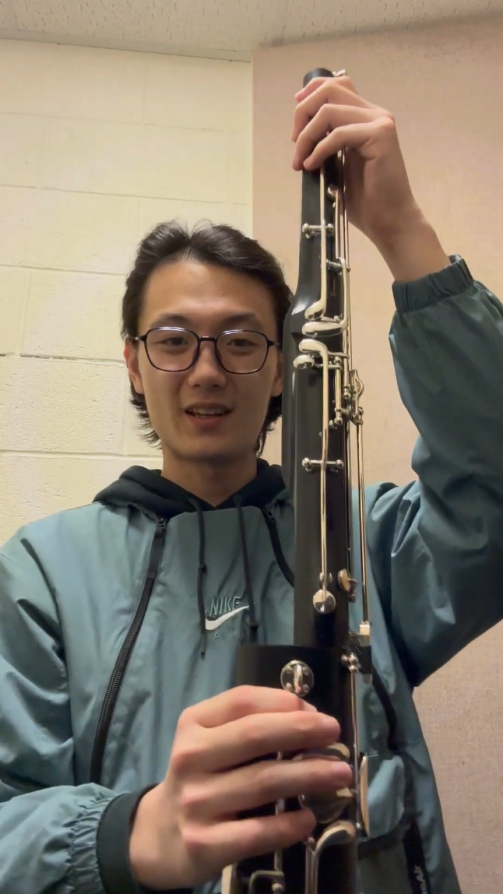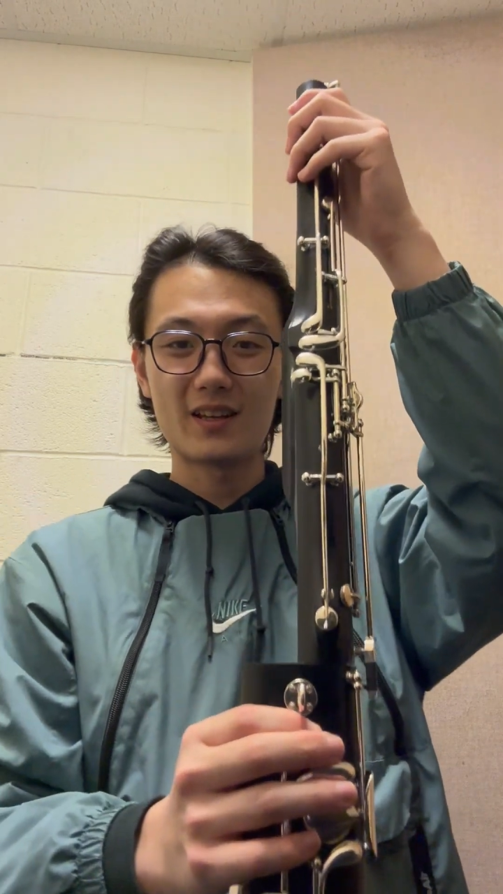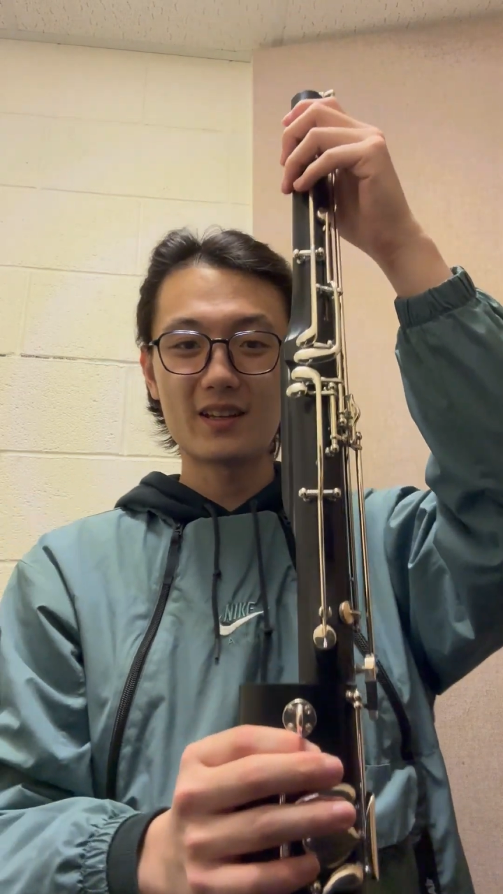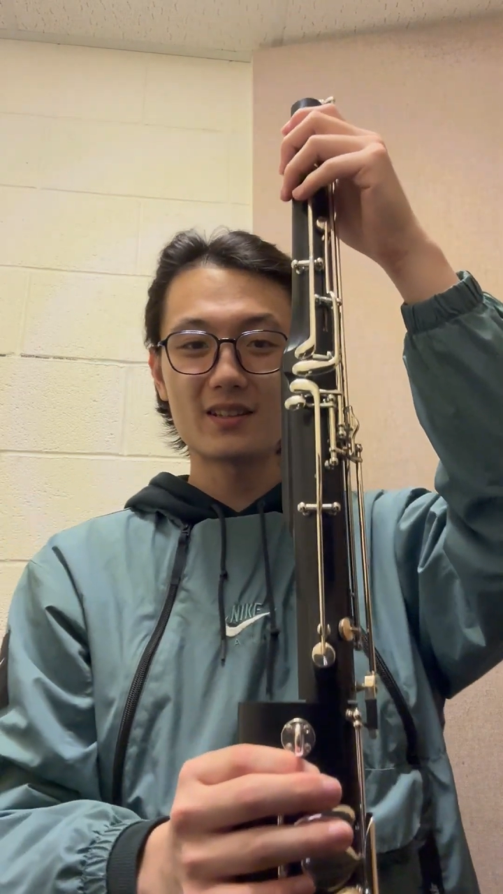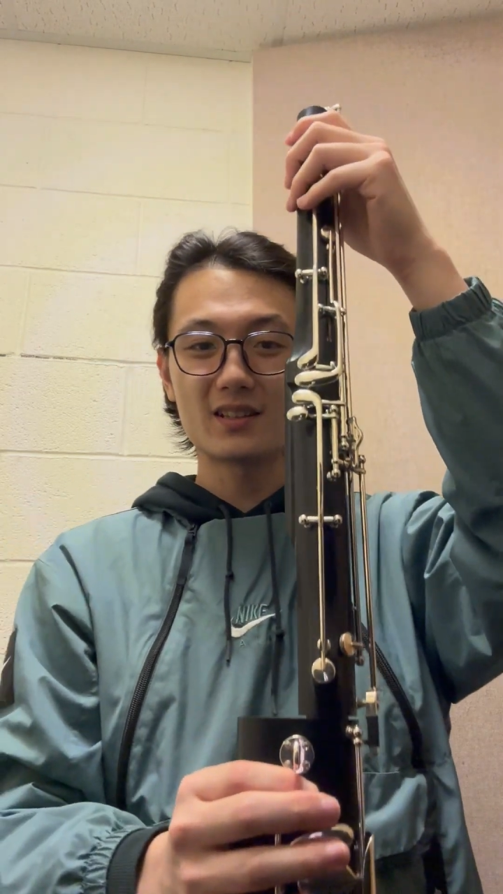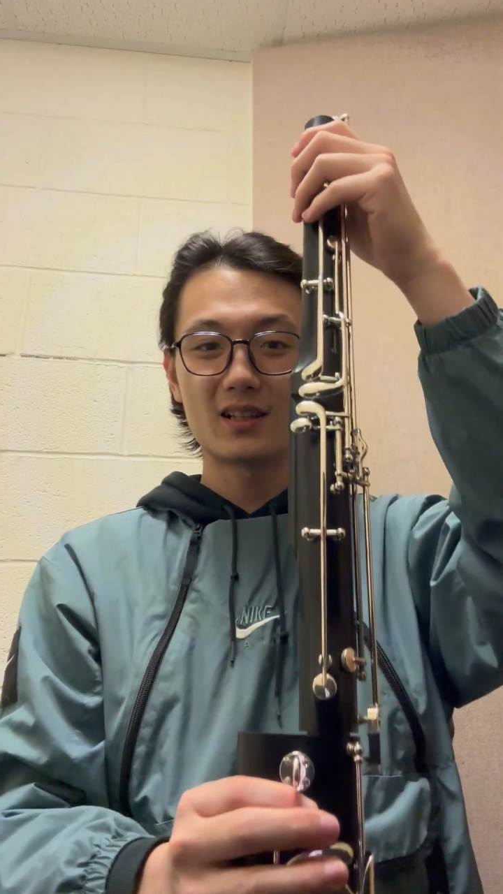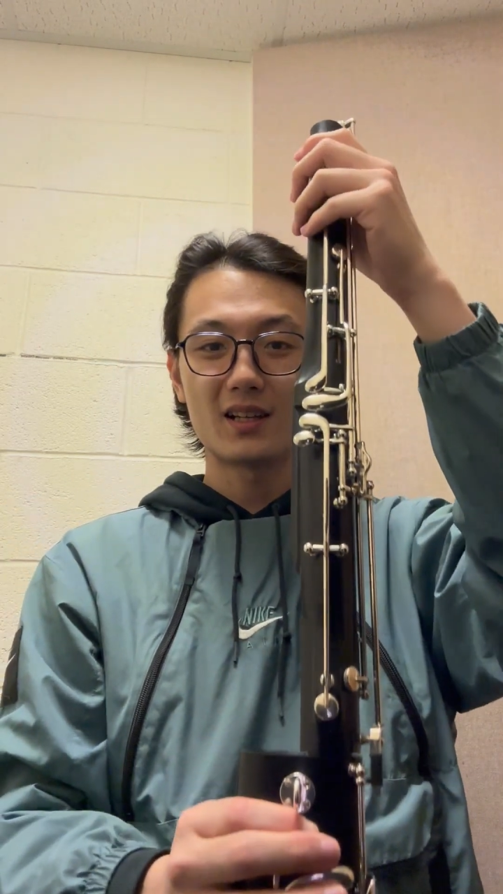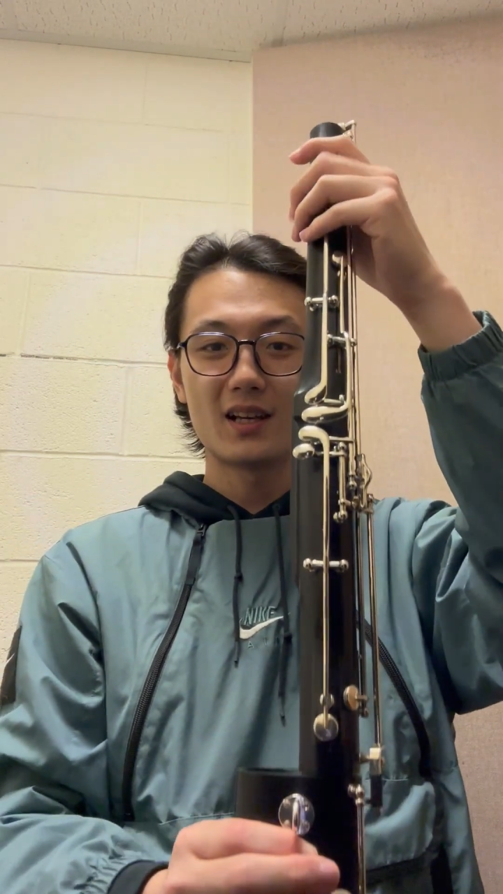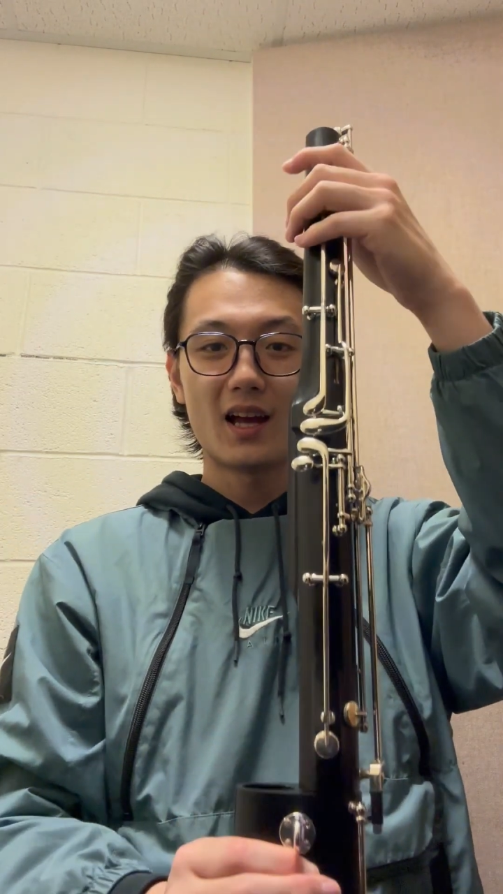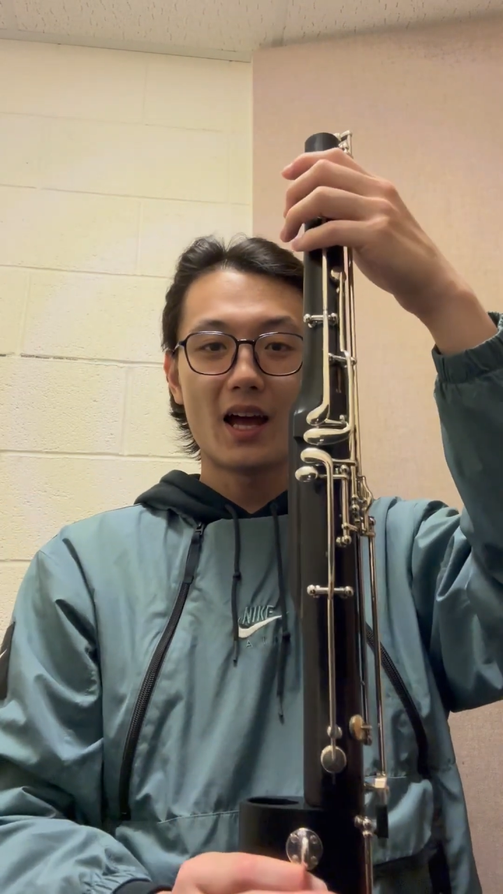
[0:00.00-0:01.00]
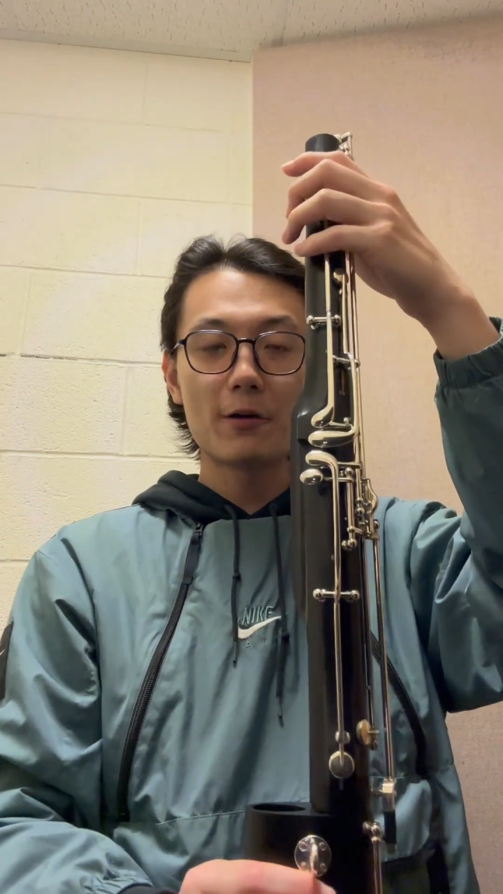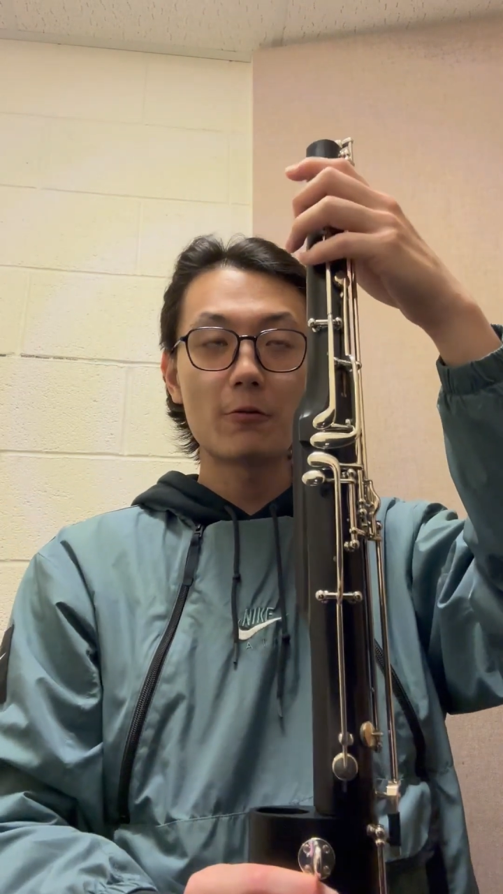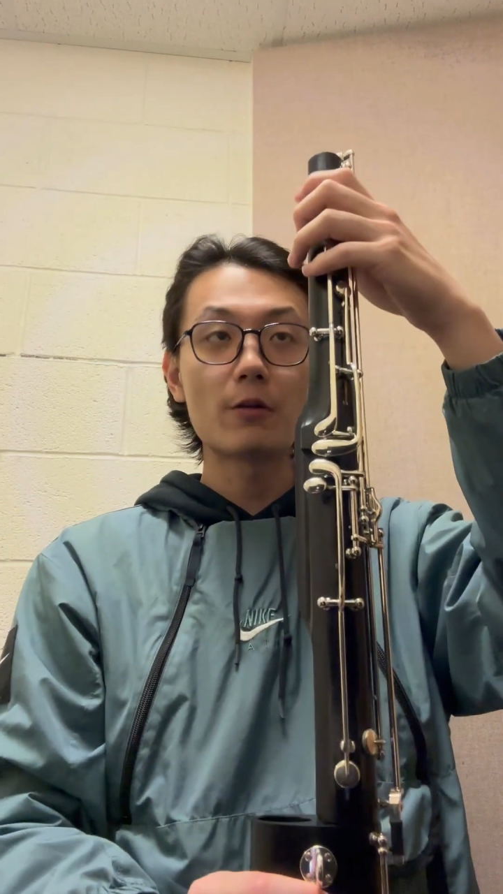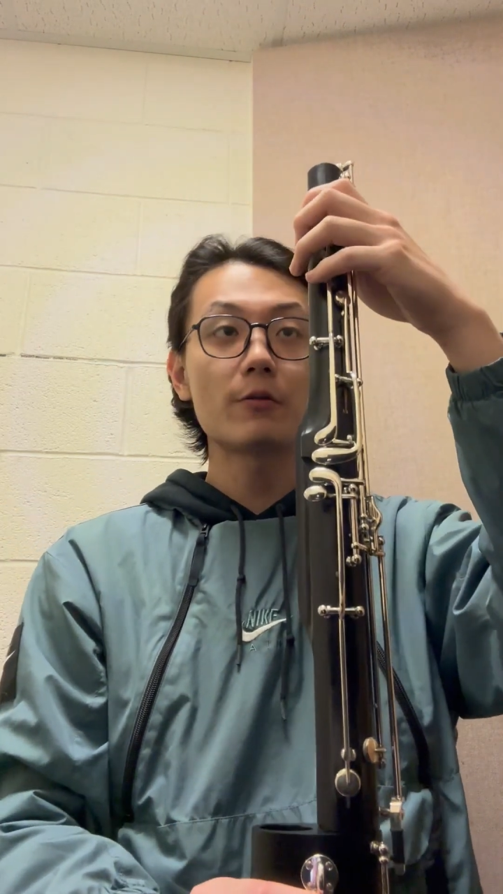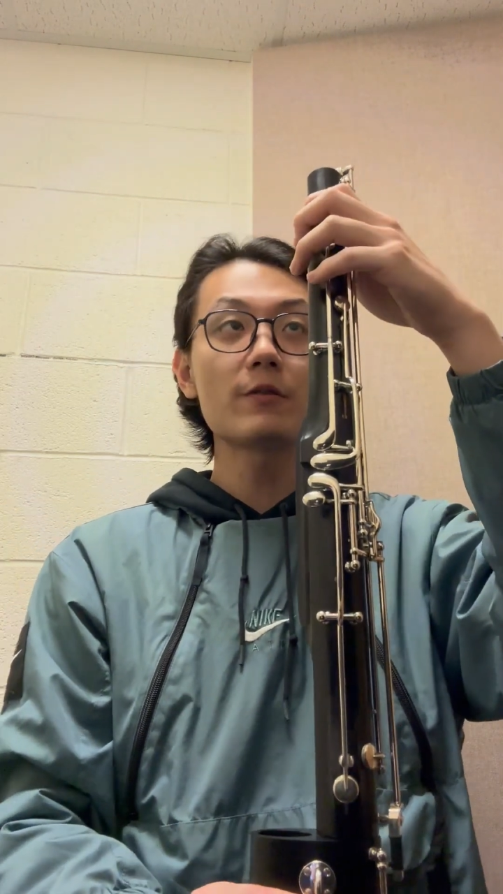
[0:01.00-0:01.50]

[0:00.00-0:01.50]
it. And when we